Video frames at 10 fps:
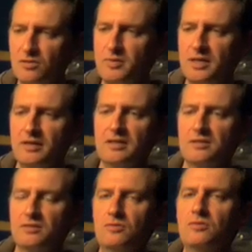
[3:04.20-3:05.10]
so many things
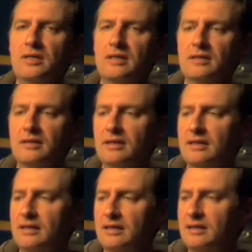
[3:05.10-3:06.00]
to do there
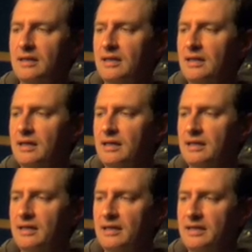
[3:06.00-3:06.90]
that
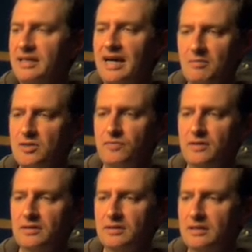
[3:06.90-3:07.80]
and the
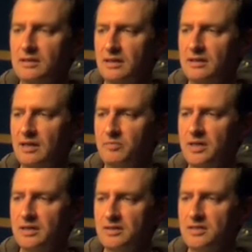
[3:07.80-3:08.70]
atmosphere in that
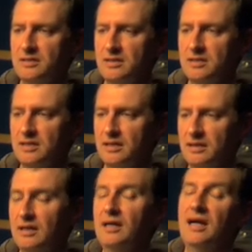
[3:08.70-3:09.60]
part of the city is great.
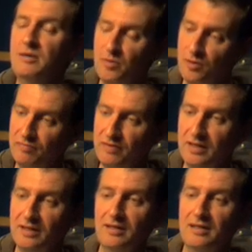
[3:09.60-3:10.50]
And Broughty
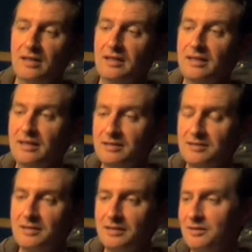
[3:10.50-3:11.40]
Ferry, again,
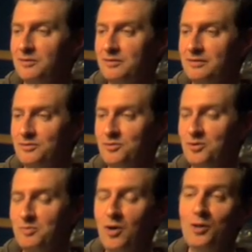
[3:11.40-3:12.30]
it's like, you know, I used to
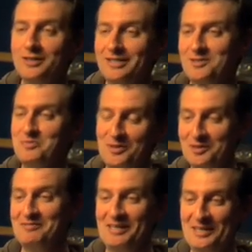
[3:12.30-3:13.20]
go on my holidays to
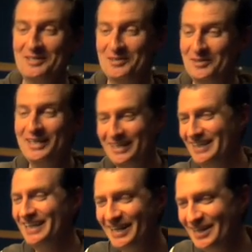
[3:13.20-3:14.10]
Broughty Ferry, so
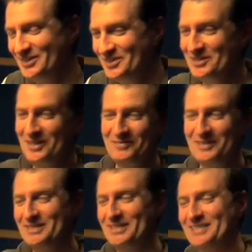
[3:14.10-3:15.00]
it shows you how
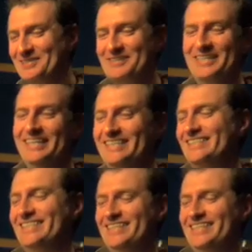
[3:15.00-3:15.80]
much things have changed.